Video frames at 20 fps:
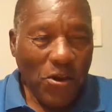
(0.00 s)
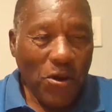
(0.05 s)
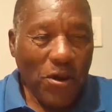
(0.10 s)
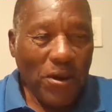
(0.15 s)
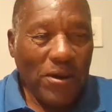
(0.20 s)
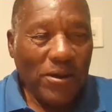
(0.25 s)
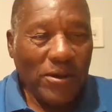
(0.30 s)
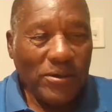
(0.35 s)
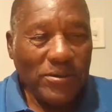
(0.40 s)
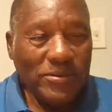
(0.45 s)
you
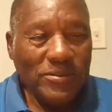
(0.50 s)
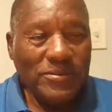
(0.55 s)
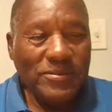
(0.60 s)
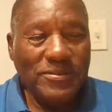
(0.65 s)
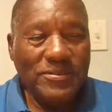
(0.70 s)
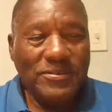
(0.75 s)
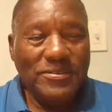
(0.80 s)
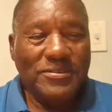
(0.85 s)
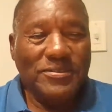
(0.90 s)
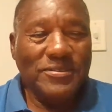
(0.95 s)
like
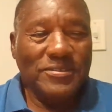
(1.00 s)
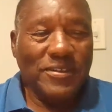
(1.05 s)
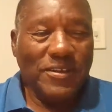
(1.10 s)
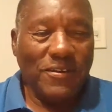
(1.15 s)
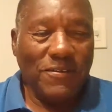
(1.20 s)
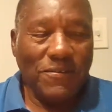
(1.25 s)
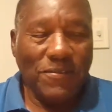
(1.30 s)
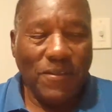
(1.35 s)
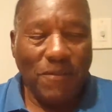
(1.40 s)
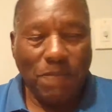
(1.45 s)
to
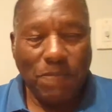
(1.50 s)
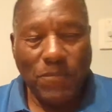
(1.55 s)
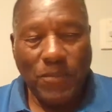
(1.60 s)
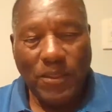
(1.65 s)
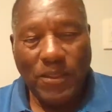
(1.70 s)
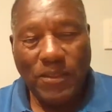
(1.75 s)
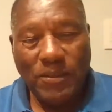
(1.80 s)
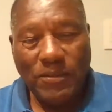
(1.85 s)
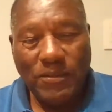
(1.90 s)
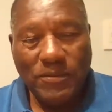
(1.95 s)
push
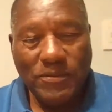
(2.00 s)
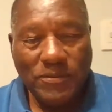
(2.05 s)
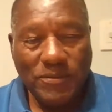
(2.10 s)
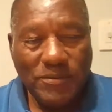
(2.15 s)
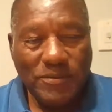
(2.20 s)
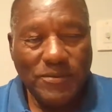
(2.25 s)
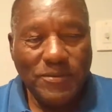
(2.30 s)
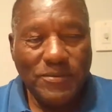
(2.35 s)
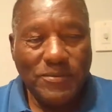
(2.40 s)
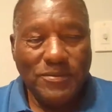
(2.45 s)
him a little bit
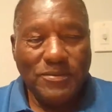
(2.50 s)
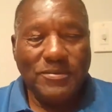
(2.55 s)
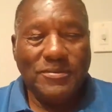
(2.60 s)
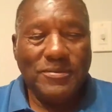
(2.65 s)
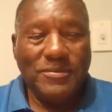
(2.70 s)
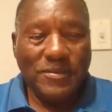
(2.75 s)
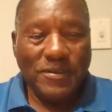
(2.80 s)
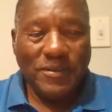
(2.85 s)
on that?